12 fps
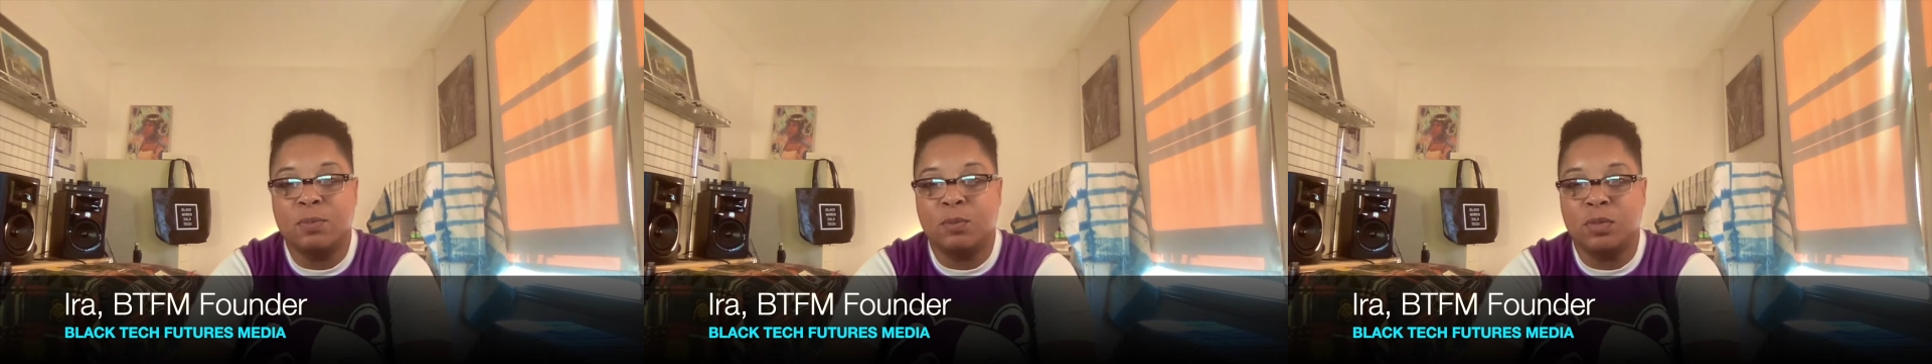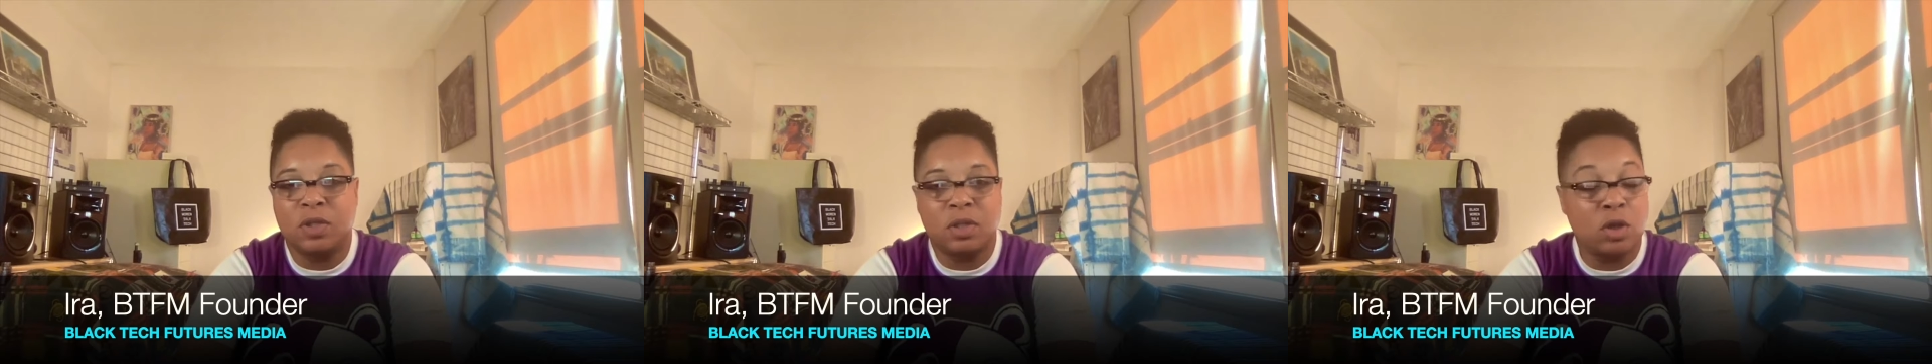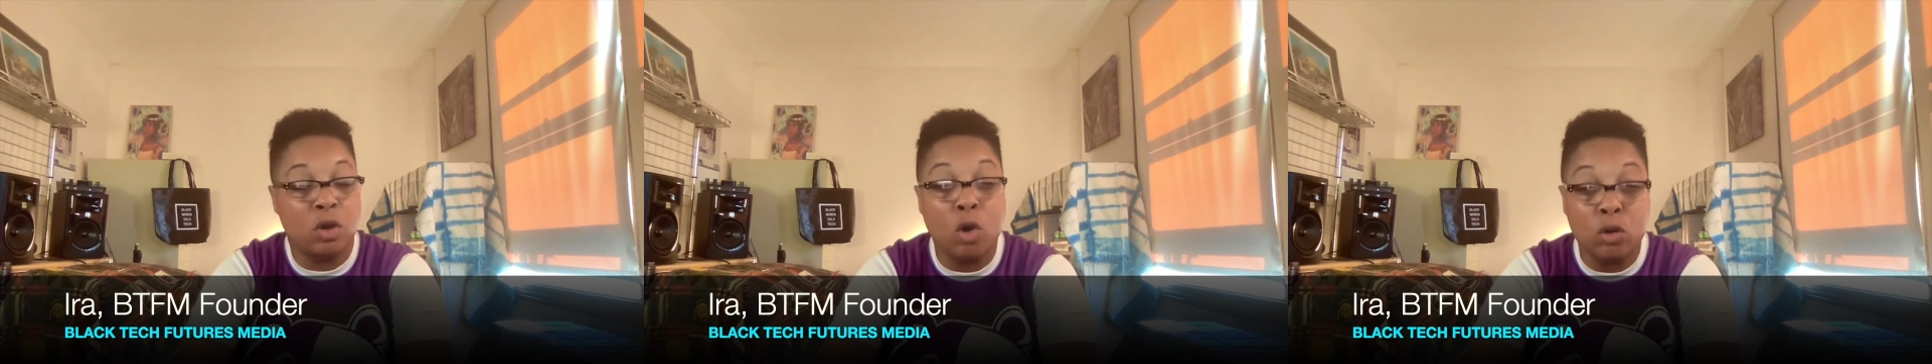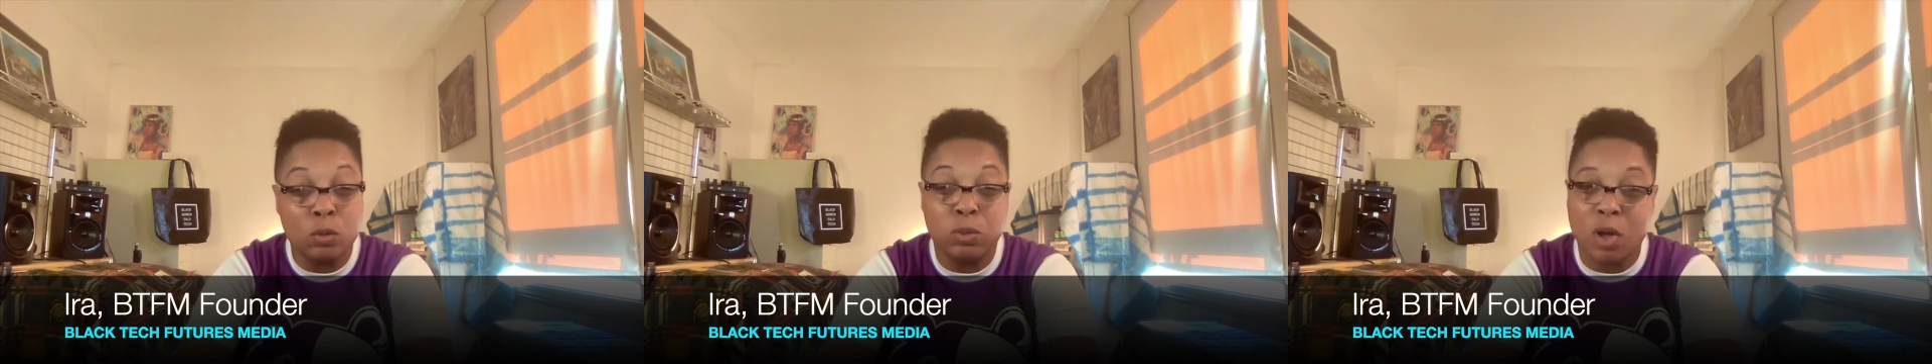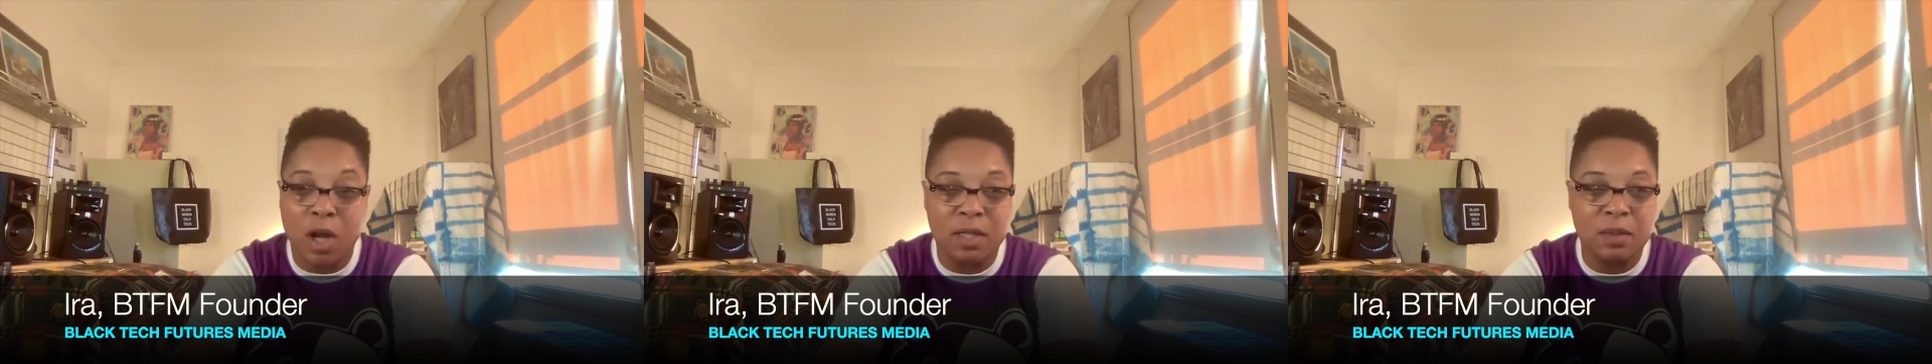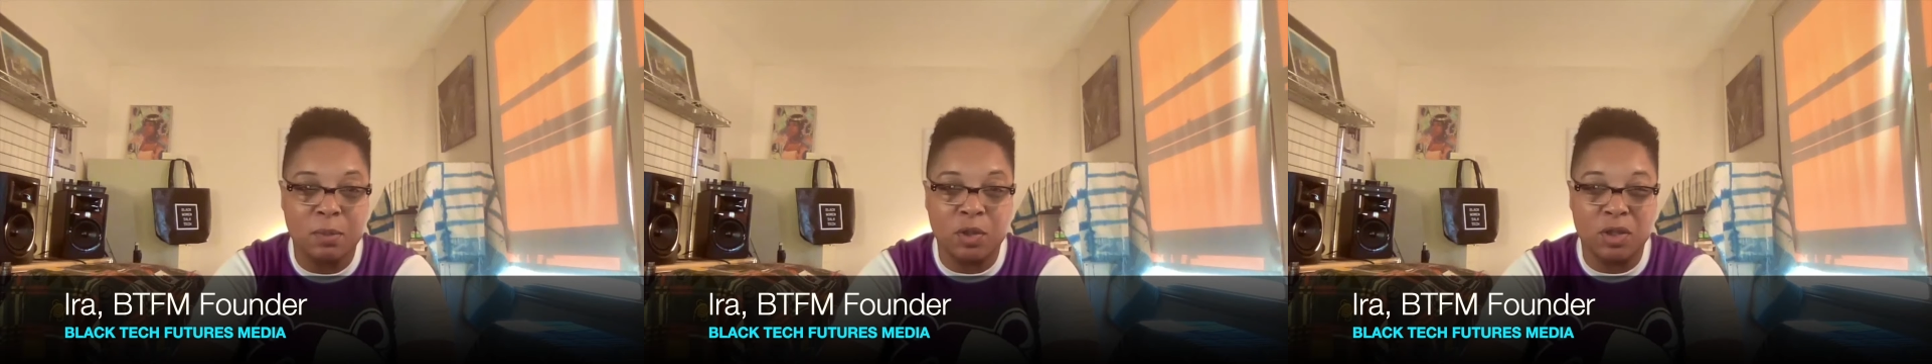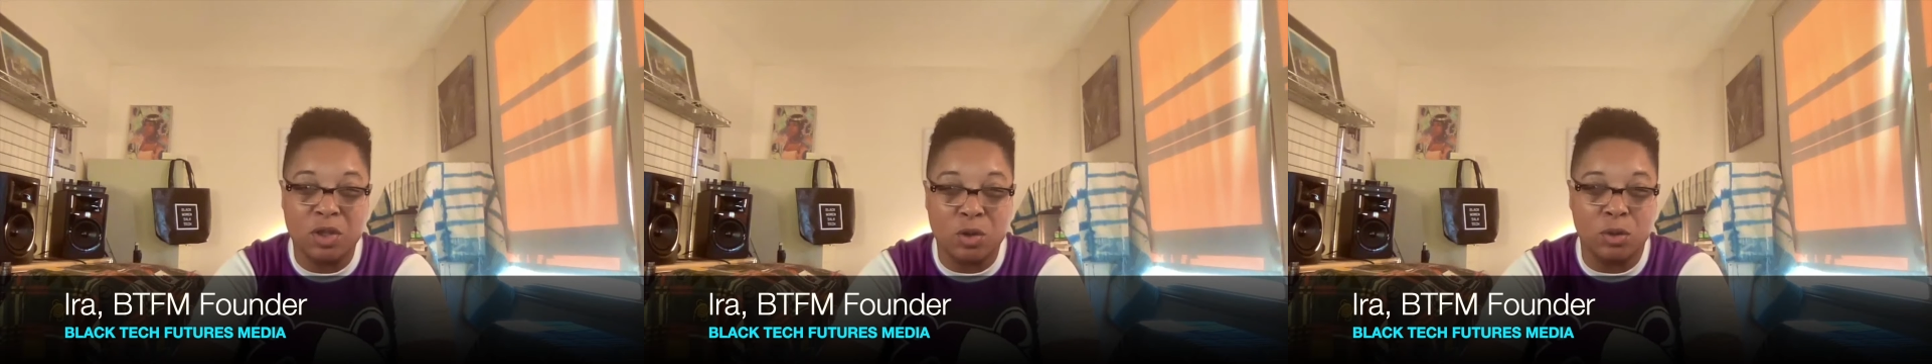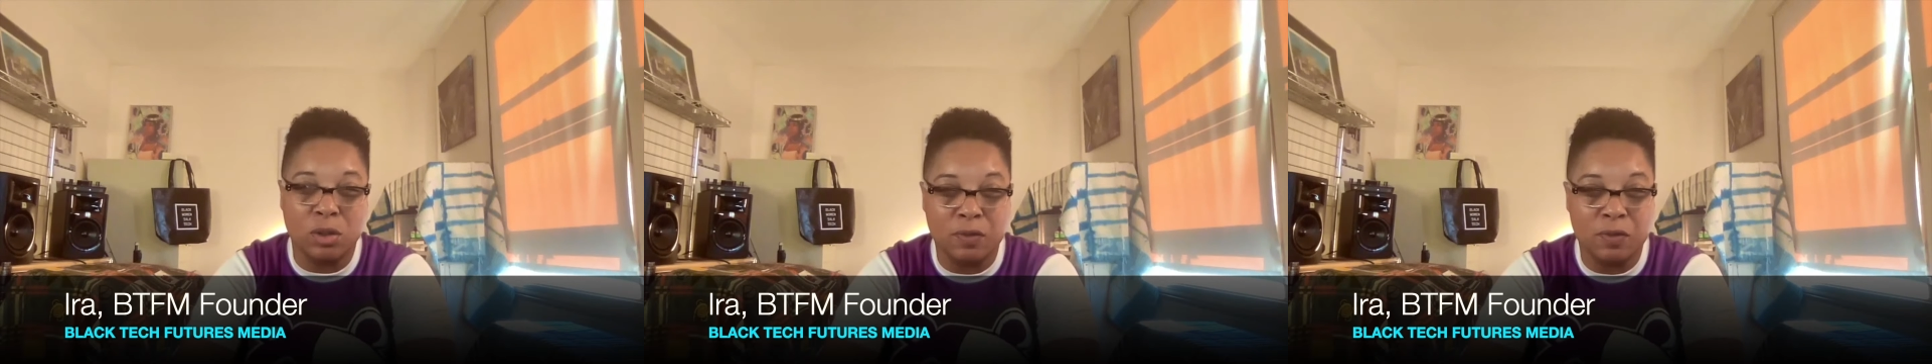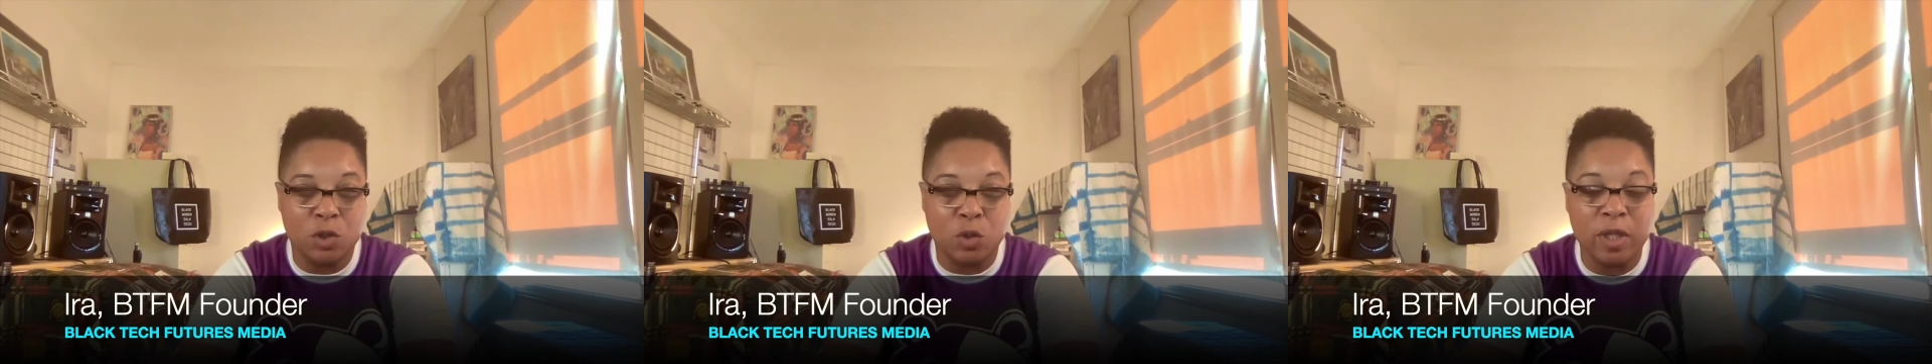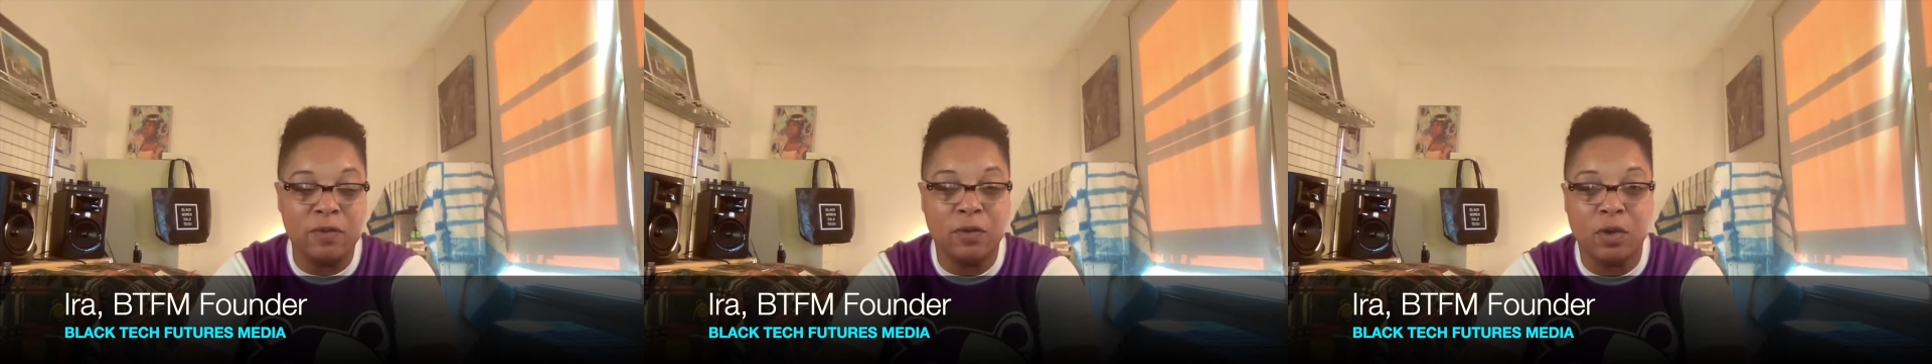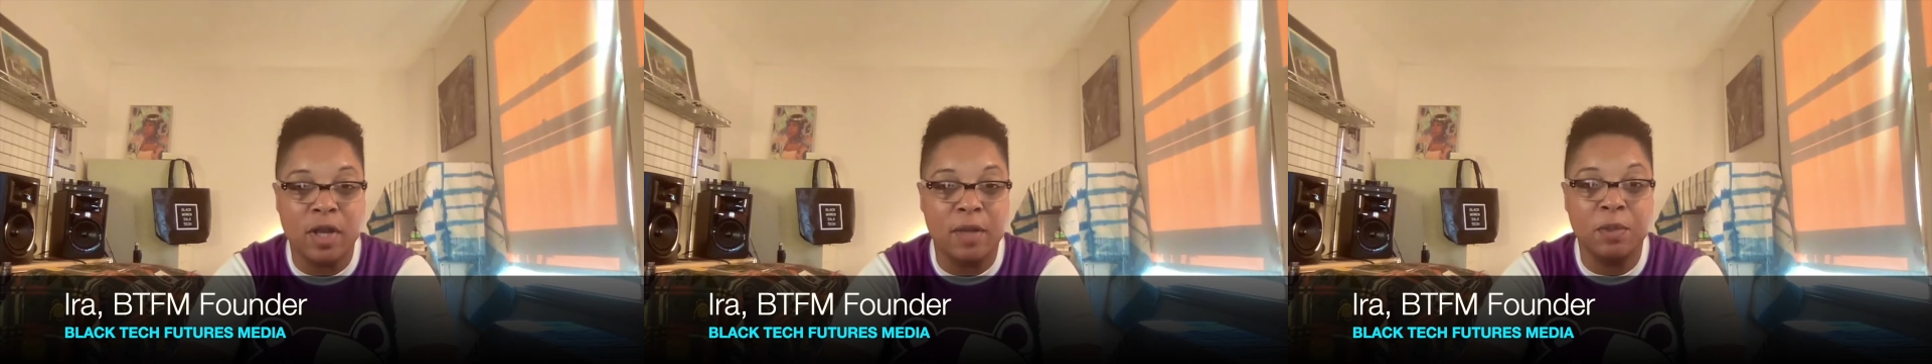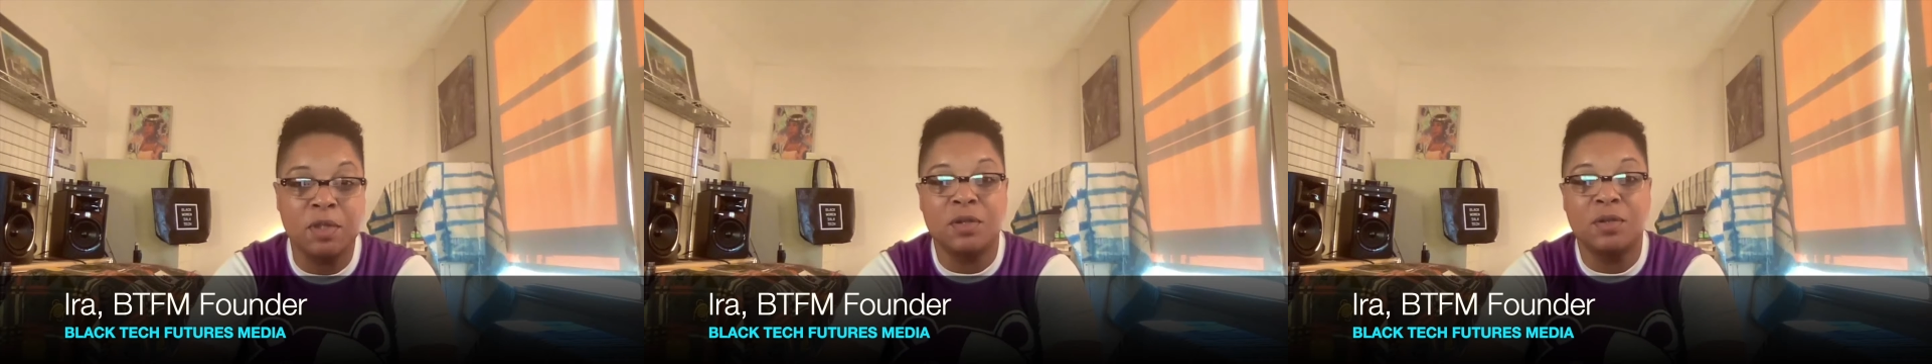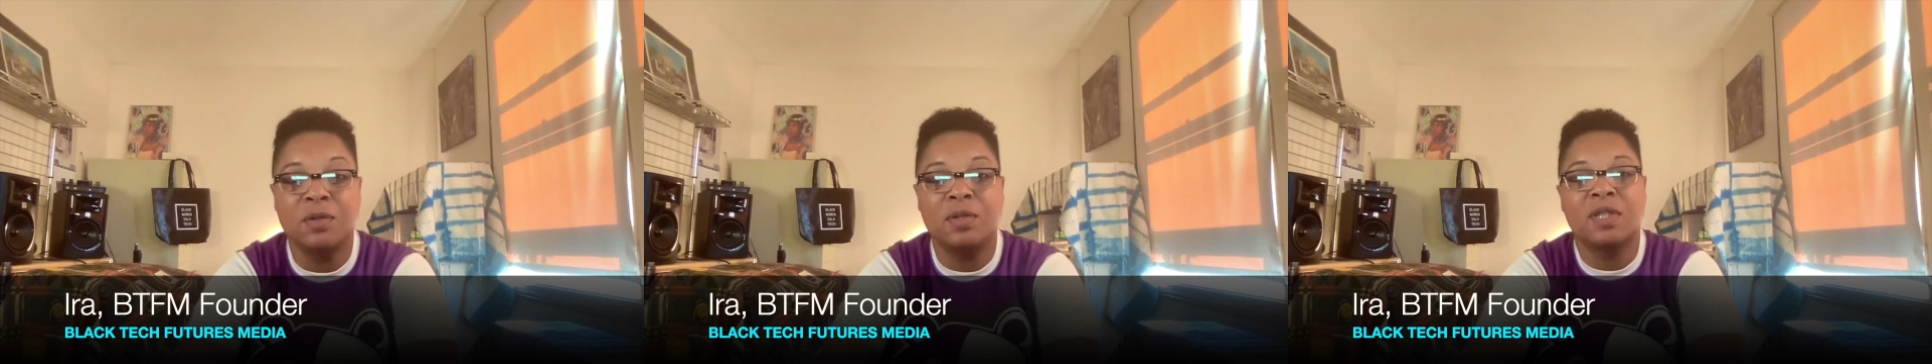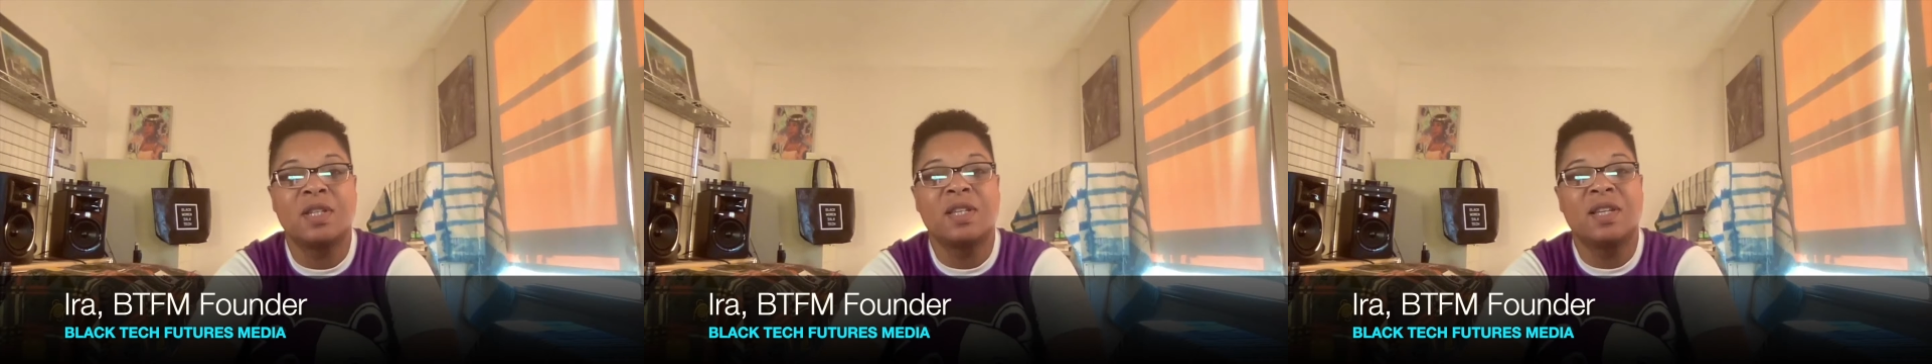a approximate total of 24 episodes.